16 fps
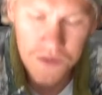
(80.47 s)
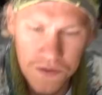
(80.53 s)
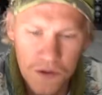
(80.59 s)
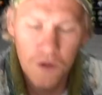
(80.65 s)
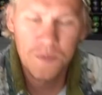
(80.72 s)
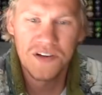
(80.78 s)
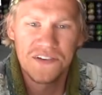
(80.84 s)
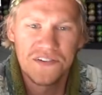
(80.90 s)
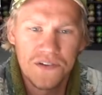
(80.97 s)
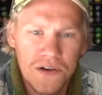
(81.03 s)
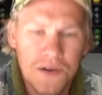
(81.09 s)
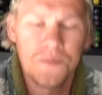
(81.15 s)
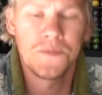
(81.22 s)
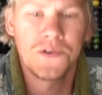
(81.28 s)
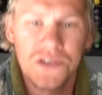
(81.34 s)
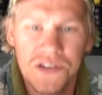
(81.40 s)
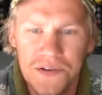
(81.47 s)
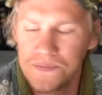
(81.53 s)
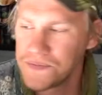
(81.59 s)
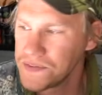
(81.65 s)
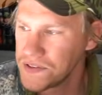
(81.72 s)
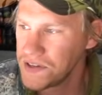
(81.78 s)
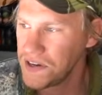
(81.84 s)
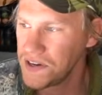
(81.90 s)
Nobody's uh, really,
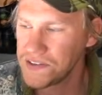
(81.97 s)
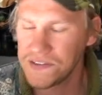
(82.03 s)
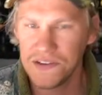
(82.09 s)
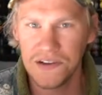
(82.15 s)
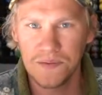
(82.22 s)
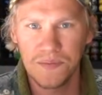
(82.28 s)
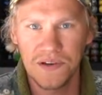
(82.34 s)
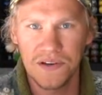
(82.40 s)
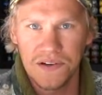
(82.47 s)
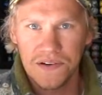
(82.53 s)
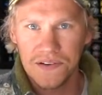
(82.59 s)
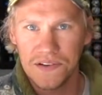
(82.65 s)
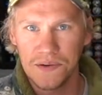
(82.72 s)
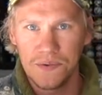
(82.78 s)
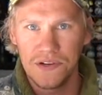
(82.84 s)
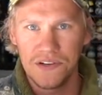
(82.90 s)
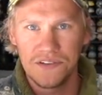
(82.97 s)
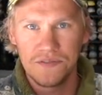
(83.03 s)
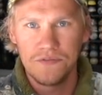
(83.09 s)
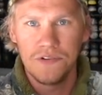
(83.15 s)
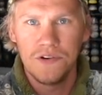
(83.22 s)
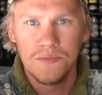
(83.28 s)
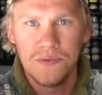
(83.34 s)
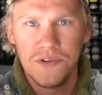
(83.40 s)
gosh dang, man, I think we need some
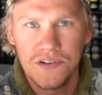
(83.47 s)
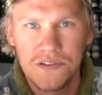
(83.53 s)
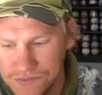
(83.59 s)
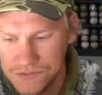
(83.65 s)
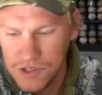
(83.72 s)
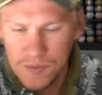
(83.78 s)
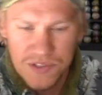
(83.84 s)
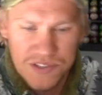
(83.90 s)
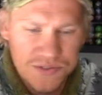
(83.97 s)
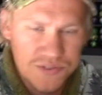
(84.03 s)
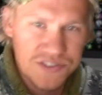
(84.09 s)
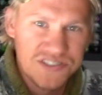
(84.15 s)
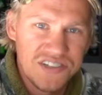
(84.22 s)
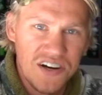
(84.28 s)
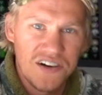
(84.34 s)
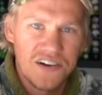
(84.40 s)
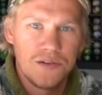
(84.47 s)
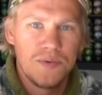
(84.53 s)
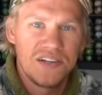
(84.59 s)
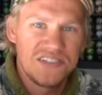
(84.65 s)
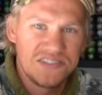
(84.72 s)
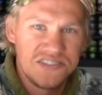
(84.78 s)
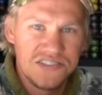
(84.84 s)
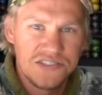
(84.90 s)
phone books. Nobody's really talking
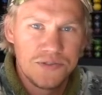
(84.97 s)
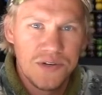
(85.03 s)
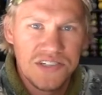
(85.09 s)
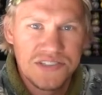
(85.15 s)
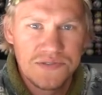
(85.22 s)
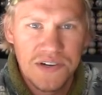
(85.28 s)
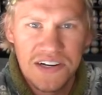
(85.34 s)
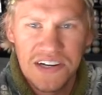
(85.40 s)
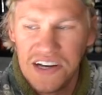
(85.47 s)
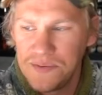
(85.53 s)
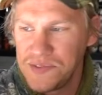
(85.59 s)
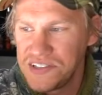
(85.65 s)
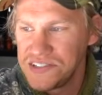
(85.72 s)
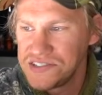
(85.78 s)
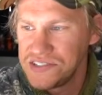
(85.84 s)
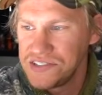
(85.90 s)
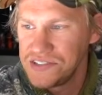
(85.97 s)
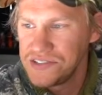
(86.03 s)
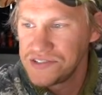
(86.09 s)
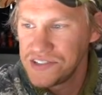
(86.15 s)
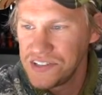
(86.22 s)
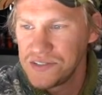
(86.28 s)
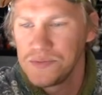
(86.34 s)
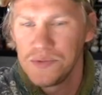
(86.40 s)
about this situation right now because, you know,
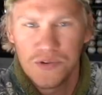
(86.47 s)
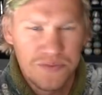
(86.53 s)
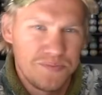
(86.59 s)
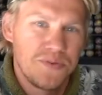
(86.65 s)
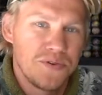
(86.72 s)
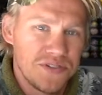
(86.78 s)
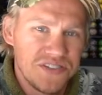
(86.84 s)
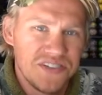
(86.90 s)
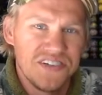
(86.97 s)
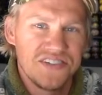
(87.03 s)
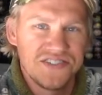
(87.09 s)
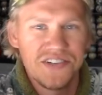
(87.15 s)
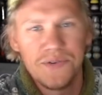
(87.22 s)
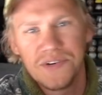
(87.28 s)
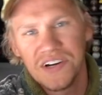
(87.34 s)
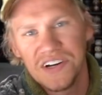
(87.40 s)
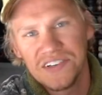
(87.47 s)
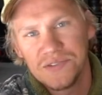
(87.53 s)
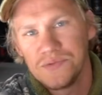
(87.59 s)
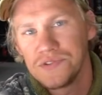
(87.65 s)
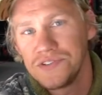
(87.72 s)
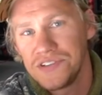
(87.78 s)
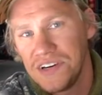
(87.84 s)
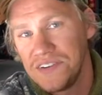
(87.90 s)
there's other more important things going on in the
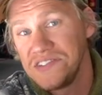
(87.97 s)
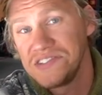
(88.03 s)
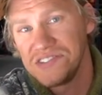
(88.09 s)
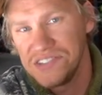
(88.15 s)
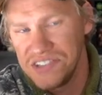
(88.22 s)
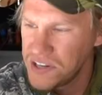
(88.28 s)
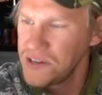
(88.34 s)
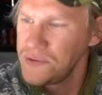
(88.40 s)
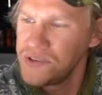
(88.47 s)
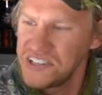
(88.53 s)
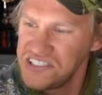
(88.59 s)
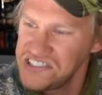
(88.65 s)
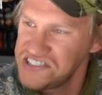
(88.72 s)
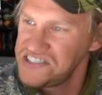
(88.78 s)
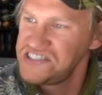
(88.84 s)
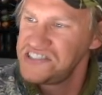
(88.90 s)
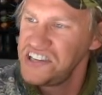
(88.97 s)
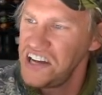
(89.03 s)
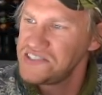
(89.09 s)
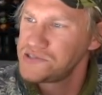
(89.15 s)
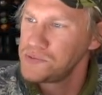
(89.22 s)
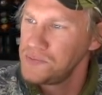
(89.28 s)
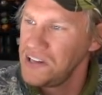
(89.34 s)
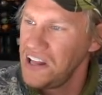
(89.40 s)
world, obviously. But I wanted to shed
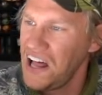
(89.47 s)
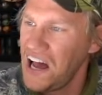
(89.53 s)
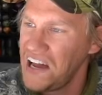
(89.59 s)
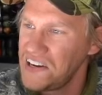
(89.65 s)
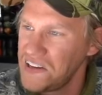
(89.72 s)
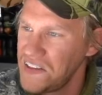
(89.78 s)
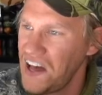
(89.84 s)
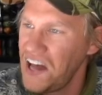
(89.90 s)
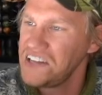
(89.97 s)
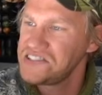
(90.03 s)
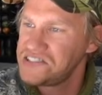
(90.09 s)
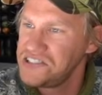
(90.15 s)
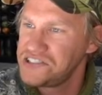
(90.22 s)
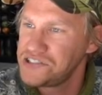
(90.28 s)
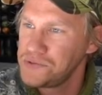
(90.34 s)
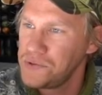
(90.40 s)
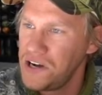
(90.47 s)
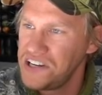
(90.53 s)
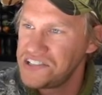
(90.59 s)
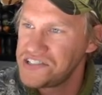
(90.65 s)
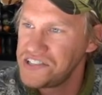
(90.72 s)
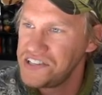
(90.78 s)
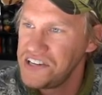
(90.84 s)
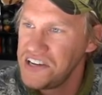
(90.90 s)
some light on that
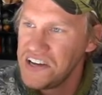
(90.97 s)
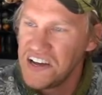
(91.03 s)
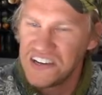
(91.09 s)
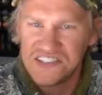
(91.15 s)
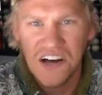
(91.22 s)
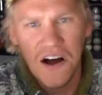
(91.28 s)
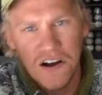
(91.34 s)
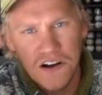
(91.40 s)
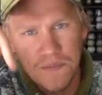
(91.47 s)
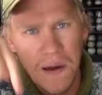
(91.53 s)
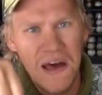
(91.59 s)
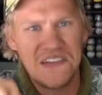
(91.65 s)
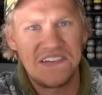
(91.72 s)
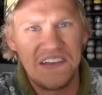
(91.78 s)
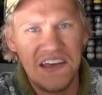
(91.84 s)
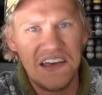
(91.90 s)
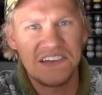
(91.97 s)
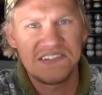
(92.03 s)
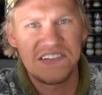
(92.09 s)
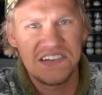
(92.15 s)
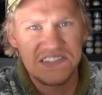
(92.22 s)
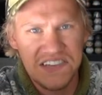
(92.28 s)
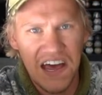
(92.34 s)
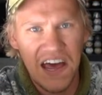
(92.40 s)
situation and talk about this
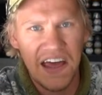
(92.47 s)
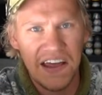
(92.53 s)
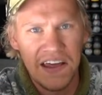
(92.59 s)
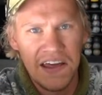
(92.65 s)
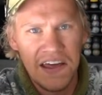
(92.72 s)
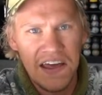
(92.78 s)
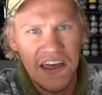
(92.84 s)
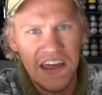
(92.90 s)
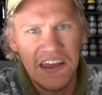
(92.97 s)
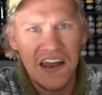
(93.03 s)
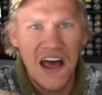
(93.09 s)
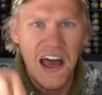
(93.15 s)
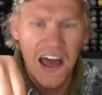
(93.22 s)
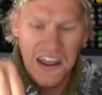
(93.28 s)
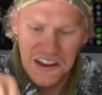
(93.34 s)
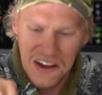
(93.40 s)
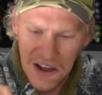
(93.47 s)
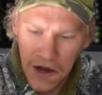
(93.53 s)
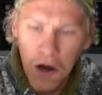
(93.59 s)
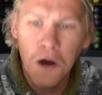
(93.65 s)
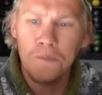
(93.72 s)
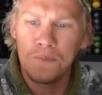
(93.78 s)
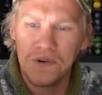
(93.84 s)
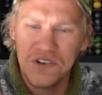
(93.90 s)
today. And I, and I
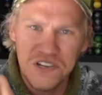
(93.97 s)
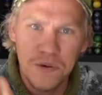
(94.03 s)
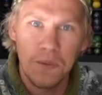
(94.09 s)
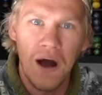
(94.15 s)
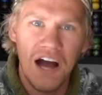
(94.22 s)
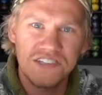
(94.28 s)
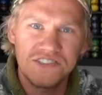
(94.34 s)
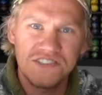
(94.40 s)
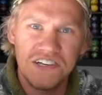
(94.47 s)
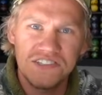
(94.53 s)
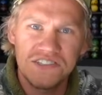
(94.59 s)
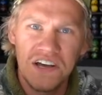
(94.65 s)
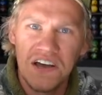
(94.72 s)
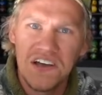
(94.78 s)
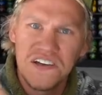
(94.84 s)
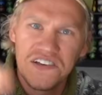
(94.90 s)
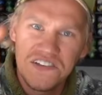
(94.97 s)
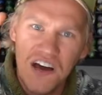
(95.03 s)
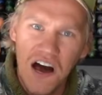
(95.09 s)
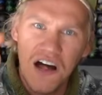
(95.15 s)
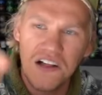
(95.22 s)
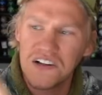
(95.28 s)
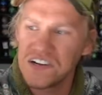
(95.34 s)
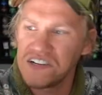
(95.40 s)
hope when you watch this,
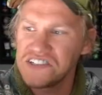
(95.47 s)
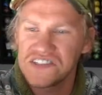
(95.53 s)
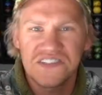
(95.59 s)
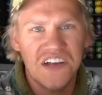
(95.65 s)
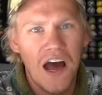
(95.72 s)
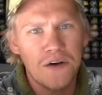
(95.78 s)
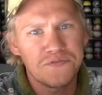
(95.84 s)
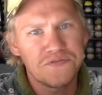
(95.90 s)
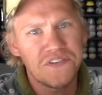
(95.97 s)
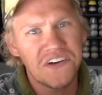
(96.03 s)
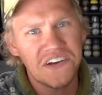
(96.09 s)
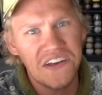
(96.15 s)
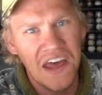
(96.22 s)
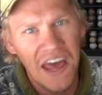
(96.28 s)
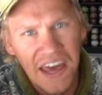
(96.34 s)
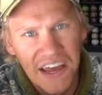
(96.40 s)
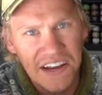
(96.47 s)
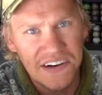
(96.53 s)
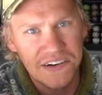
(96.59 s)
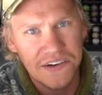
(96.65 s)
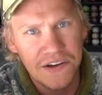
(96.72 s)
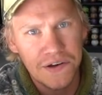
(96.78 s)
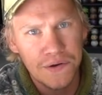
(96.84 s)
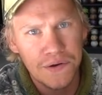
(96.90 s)
y'all are gonna stop freaking
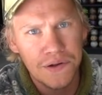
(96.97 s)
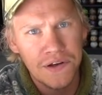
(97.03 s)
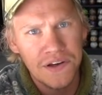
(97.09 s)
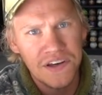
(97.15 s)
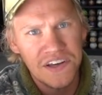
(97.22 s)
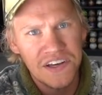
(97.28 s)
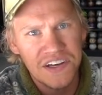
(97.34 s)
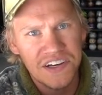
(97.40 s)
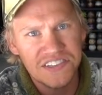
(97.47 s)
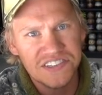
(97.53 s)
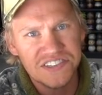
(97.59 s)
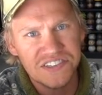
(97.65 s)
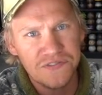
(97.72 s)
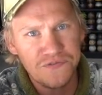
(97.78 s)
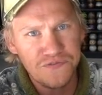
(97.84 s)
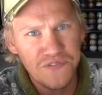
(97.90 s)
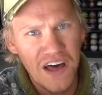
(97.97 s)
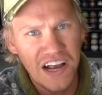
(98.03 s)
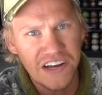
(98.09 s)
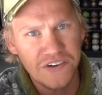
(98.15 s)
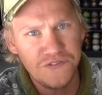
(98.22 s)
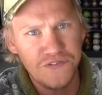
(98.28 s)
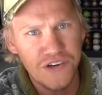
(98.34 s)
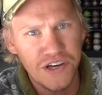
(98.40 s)
hating, dude. Cause it's the
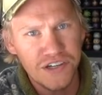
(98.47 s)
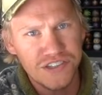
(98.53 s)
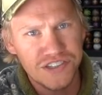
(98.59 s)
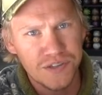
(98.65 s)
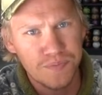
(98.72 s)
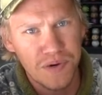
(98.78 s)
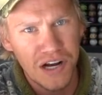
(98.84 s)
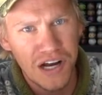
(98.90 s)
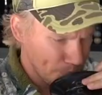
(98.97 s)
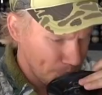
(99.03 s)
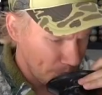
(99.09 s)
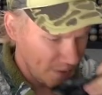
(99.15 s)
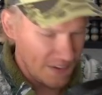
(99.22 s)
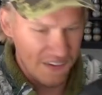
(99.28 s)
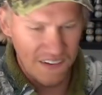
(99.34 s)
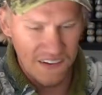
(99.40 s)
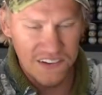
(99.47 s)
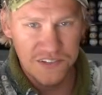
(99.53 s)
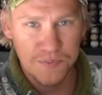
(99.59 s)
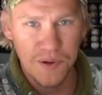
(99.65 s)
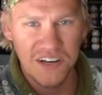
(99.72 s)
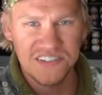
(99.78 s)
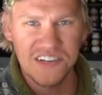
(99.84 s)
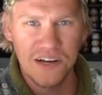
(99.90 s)
fucking future, bruh. Ugh, should
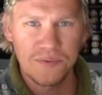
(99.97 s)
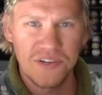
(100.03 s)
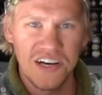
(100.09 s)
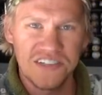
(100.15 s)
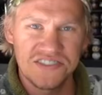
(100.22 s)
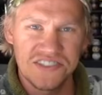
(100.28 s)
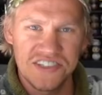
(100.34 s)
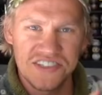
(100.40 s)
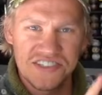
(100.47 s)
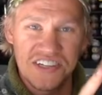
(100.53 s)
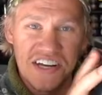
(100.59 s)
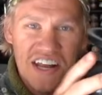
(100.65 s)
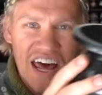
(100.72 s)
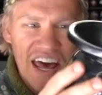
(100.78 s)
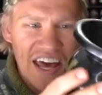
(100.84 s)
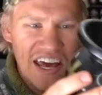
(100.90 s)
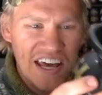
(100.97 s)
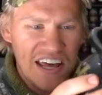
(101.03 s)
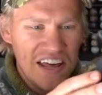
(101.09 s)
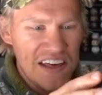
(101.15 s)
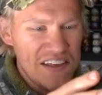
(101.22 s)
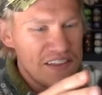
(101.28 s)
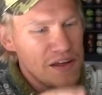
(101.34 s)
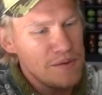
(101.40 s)
probably stop cussing, cause
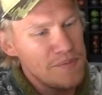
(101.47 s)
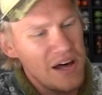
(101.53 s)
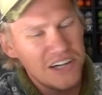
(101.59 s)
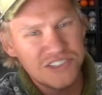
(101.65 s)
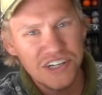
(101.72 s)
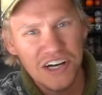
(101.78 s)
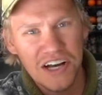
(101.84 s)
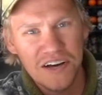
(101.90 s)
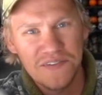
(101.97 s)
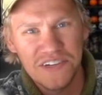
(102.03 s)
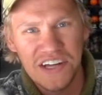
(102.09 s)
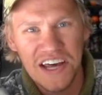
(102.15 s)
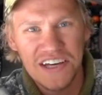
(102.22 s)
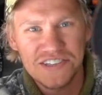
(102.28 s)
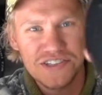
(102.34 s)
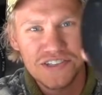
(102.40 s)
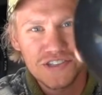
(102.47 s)
today, the mud jug of the day is the